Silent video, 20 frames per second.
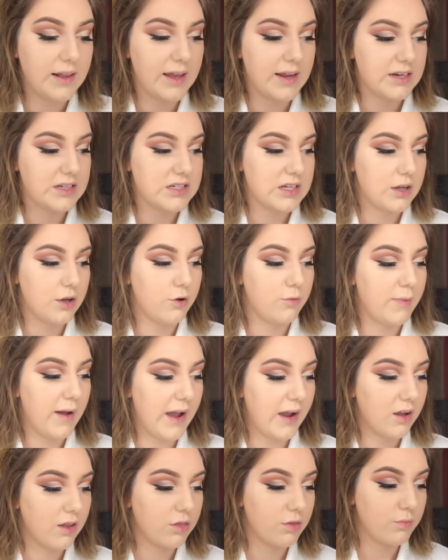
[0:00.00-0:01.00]
like to go
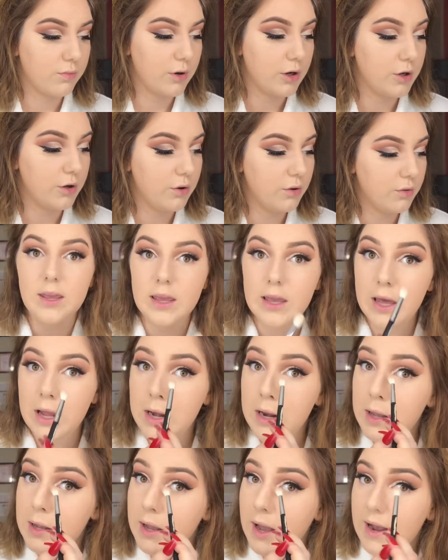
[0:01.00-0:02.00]
back through
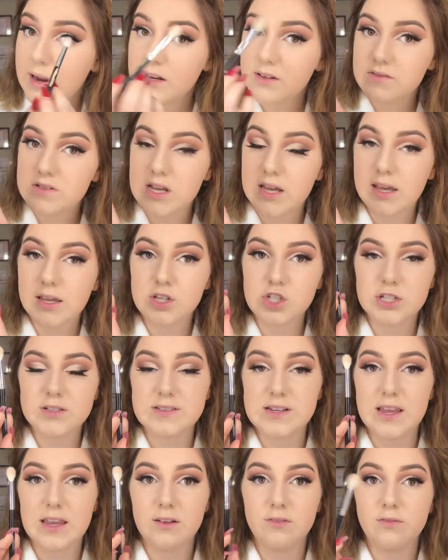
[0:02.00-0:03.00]
and kind of take
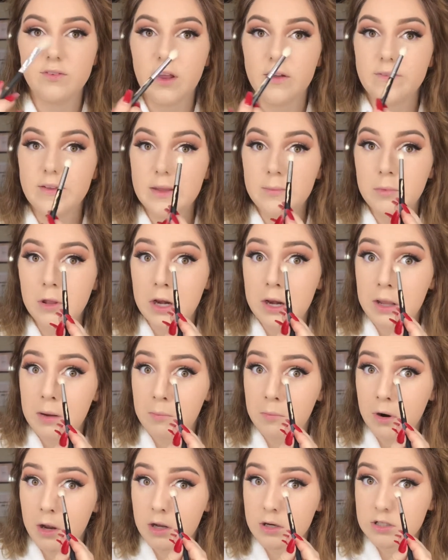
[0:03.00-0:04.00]
just a fluffy
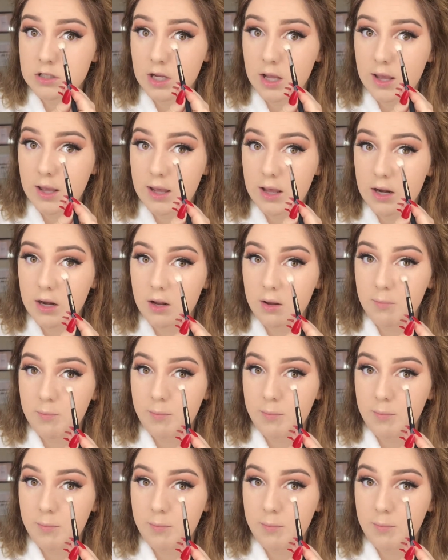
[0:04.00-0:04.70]
blending brush and